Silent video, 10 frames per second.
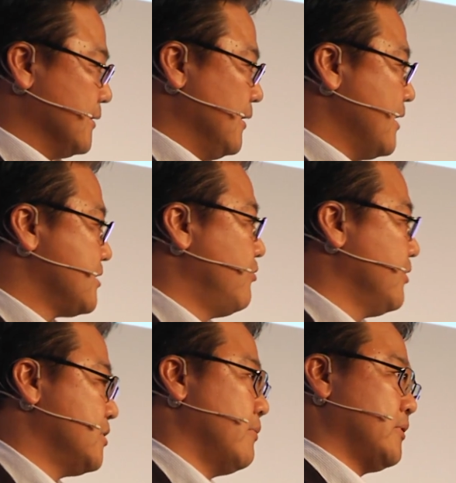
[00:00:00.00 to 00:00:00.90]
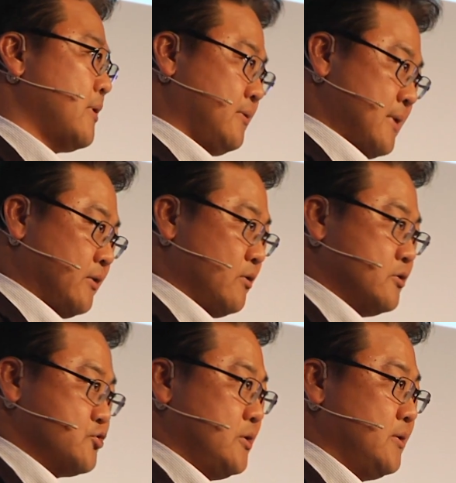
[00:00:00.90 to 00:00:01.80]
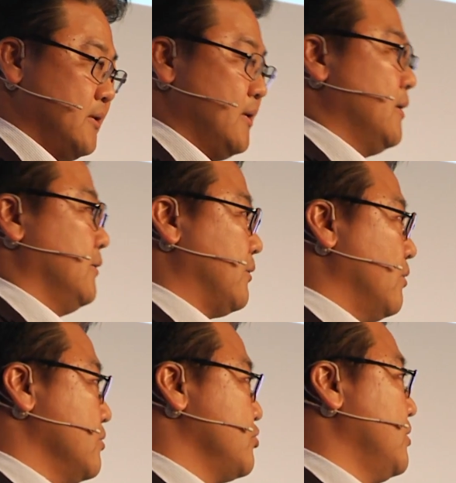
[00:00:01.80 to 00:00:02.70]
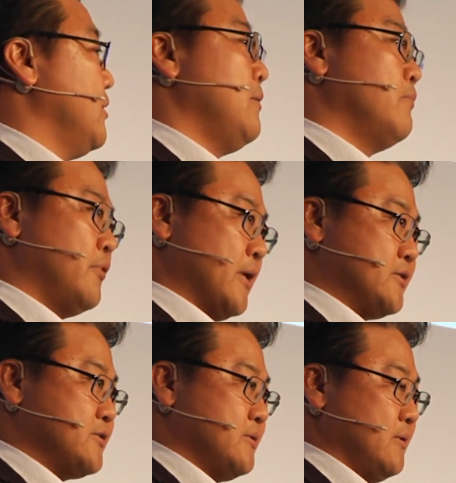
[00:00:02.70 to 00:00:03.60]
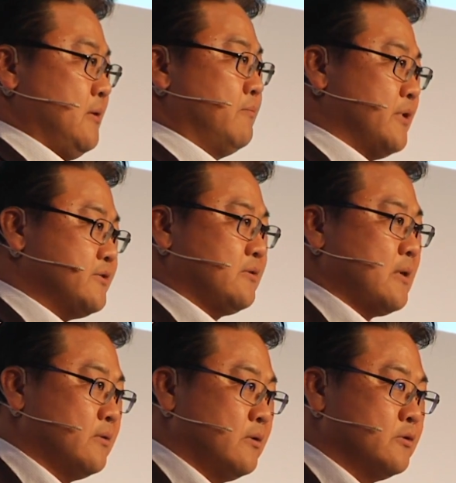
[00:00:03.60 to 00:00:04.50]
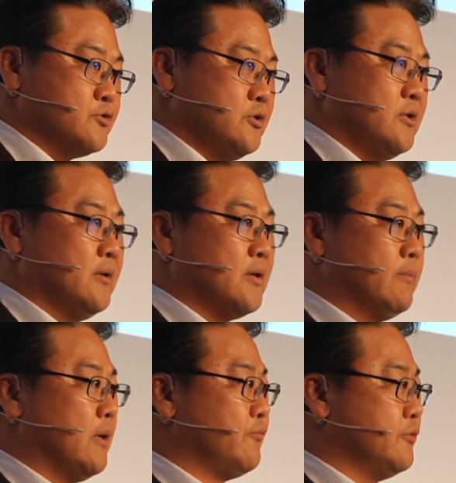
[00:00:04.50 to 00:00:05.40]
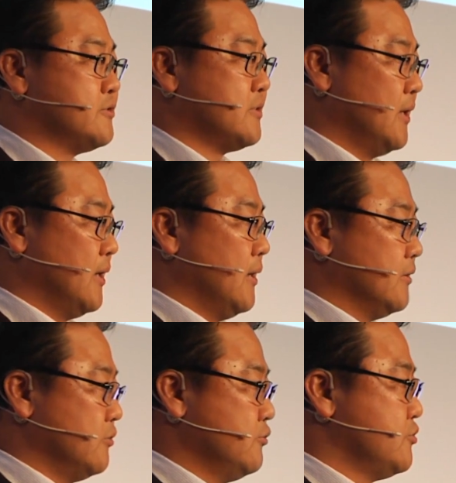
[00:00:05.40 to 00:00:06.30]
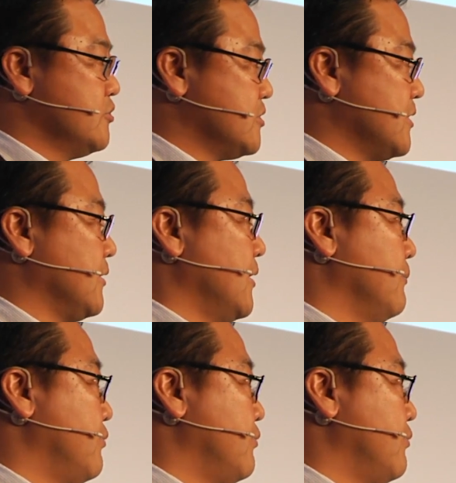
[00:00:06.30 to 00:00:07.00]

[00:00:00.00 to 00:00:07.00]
The last one is about technology. Technology, embrace the technology and come up with solutions that can